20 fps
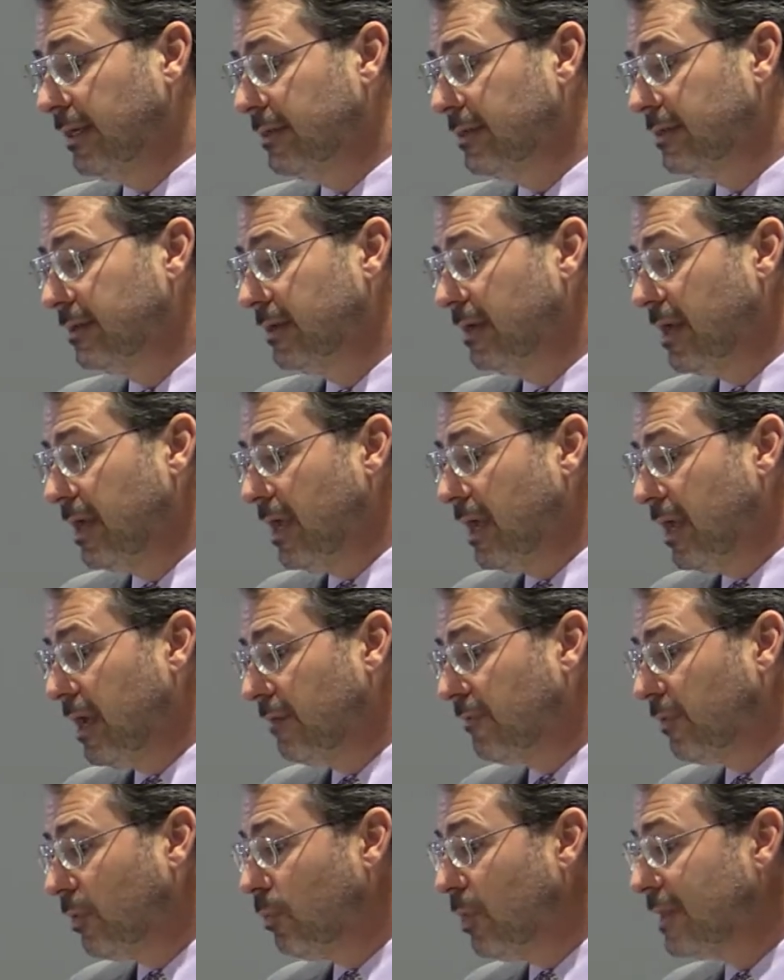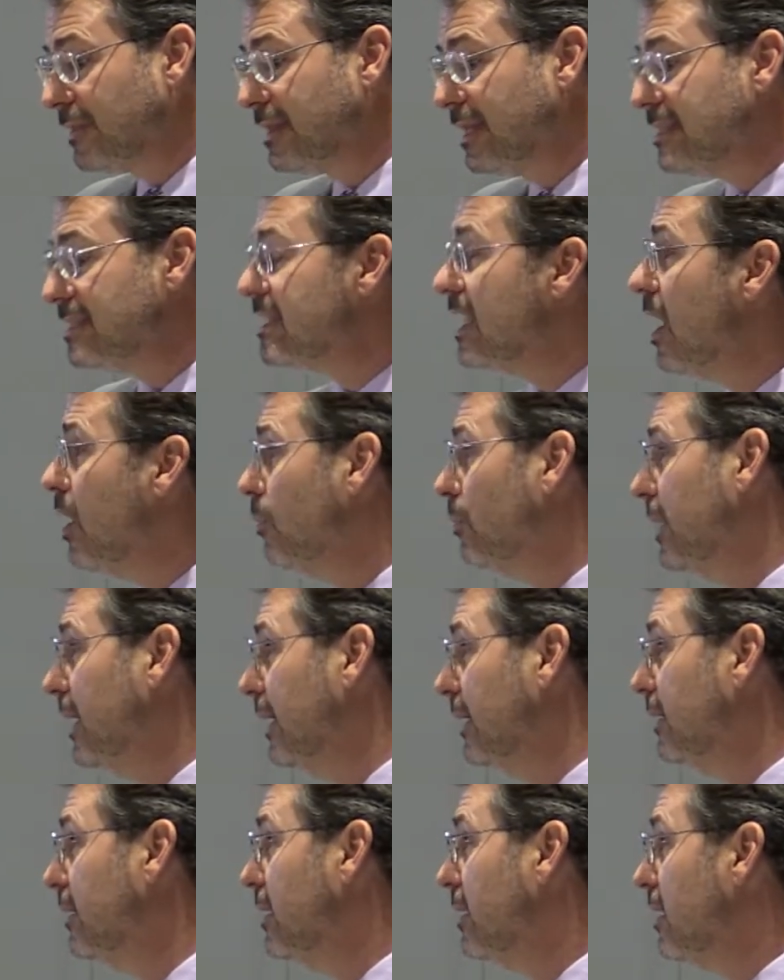it. And from what they tell
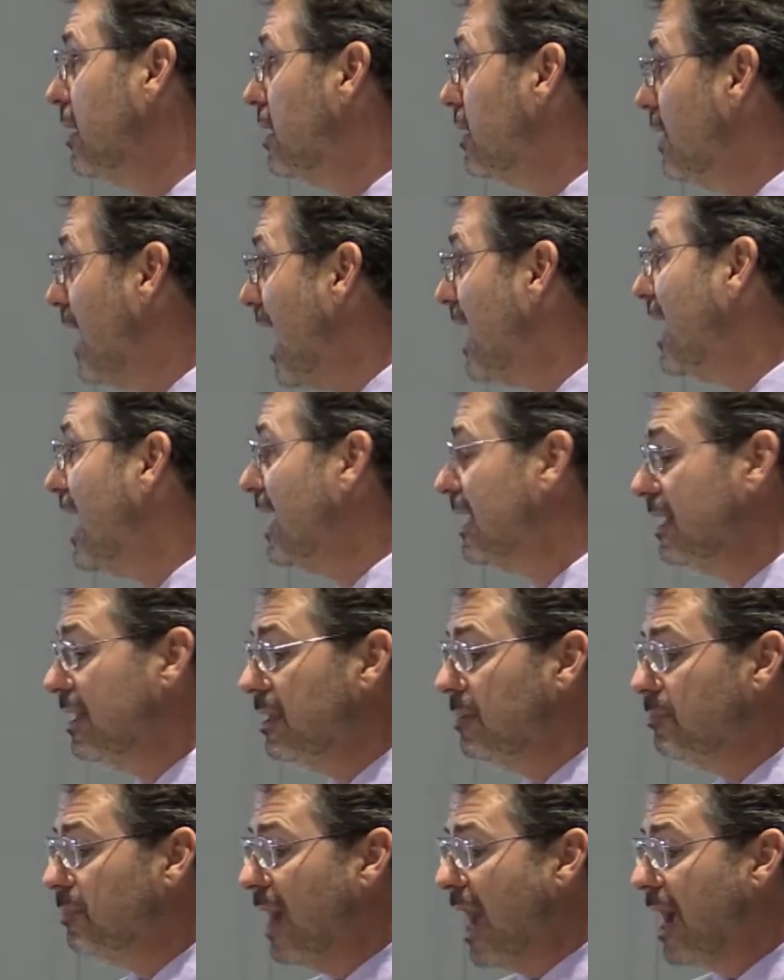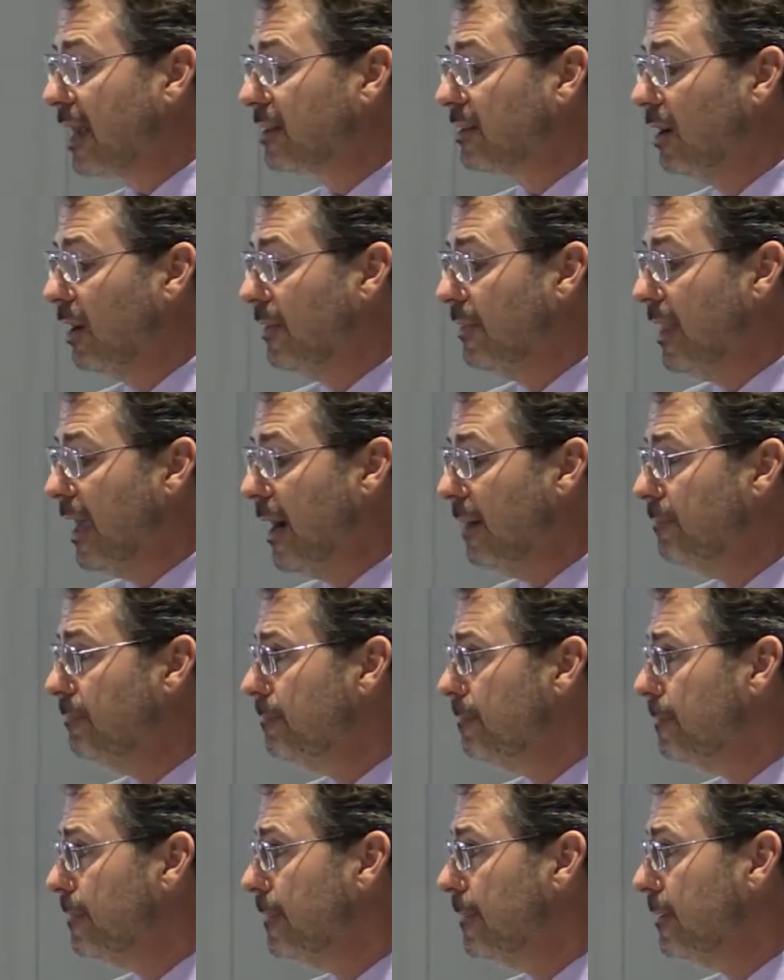me, that had an impact on them
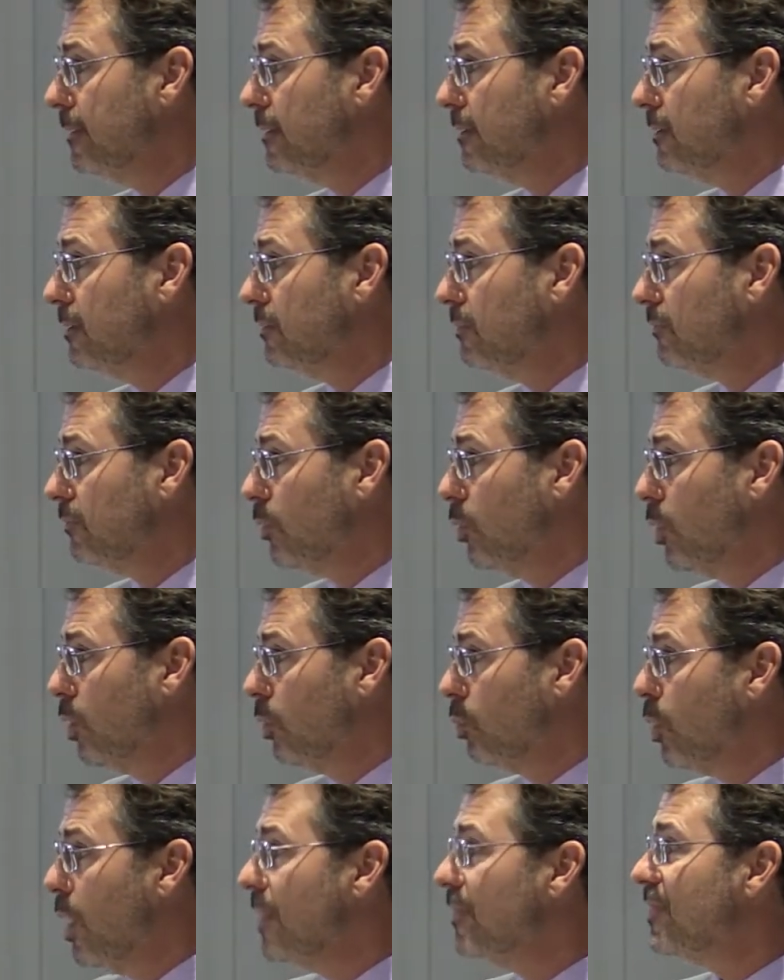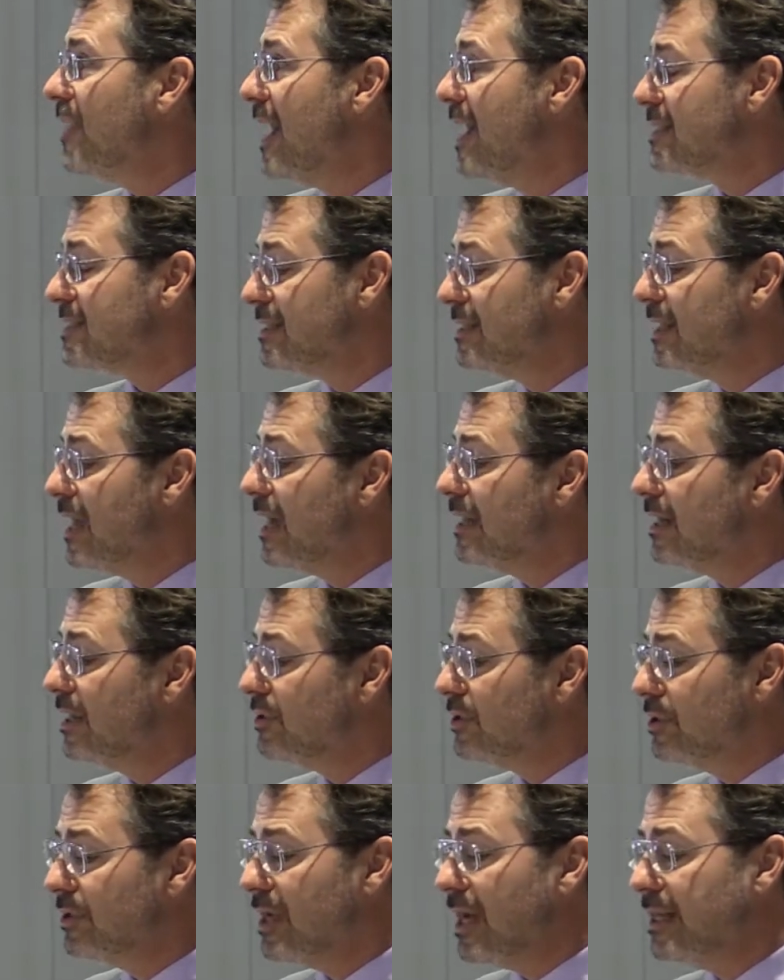for
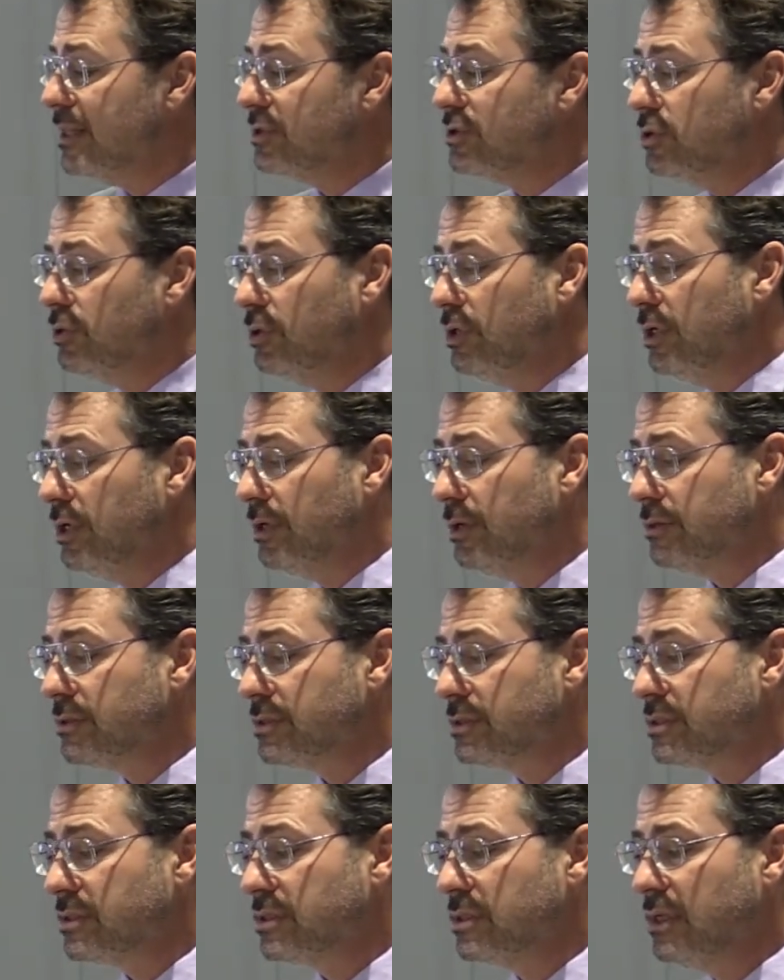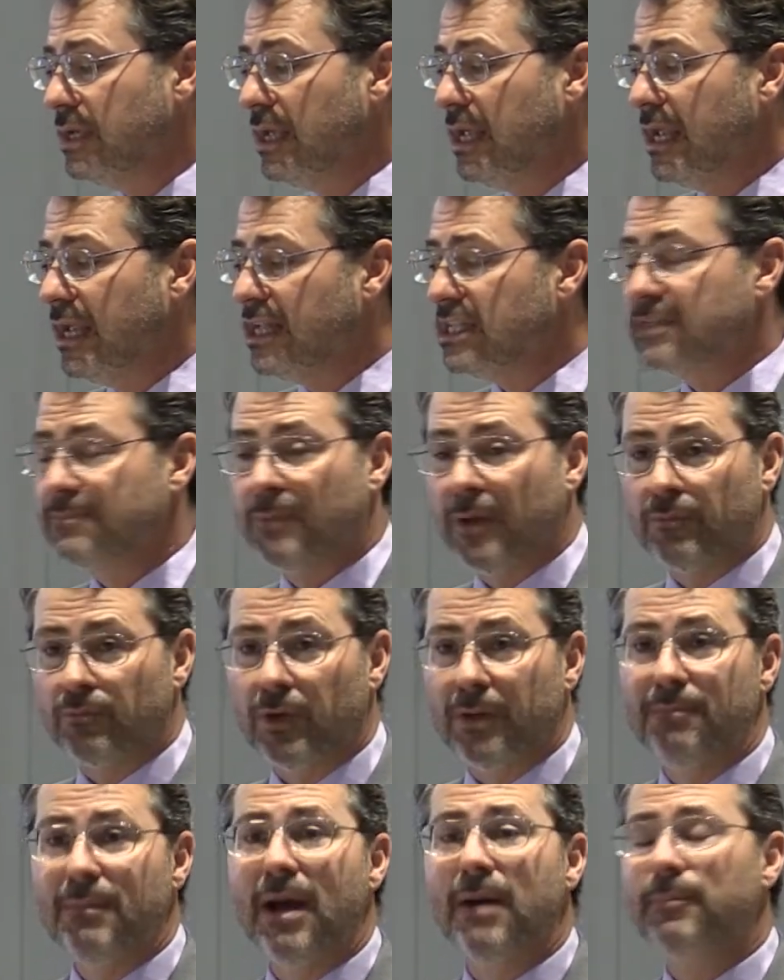1,992 years. It's been
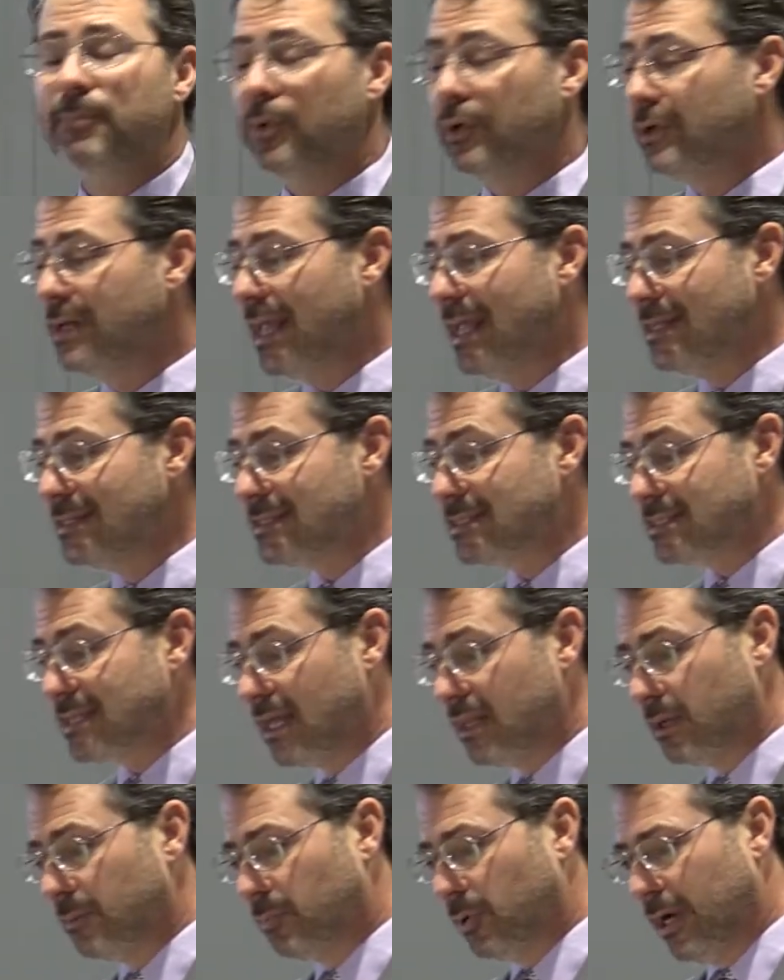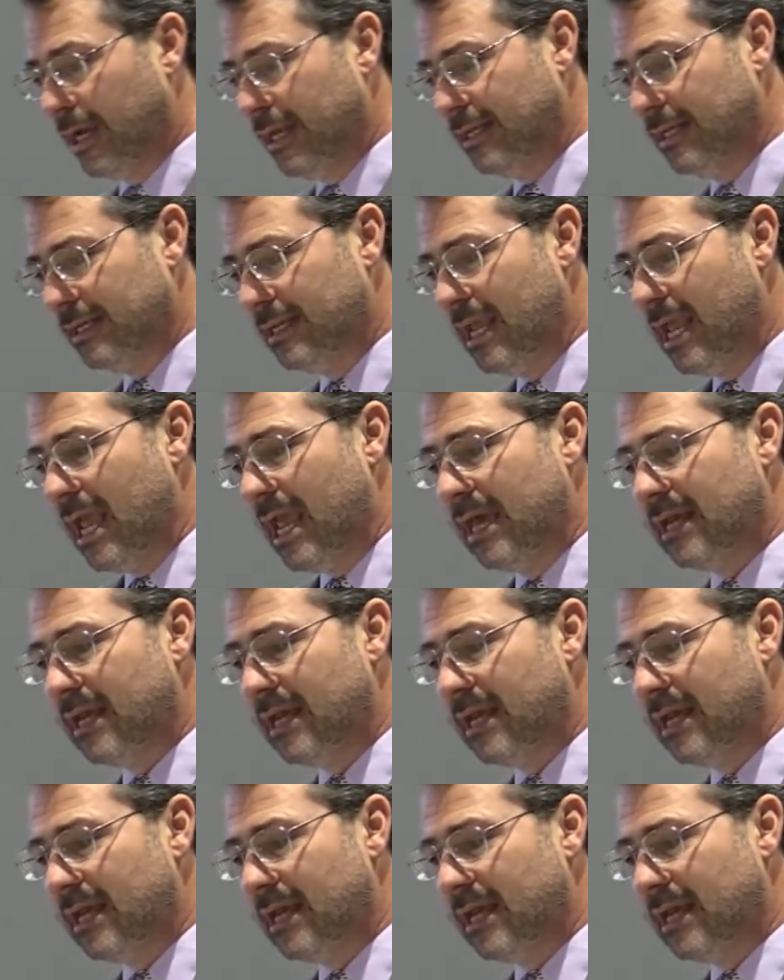remembered and celebrated.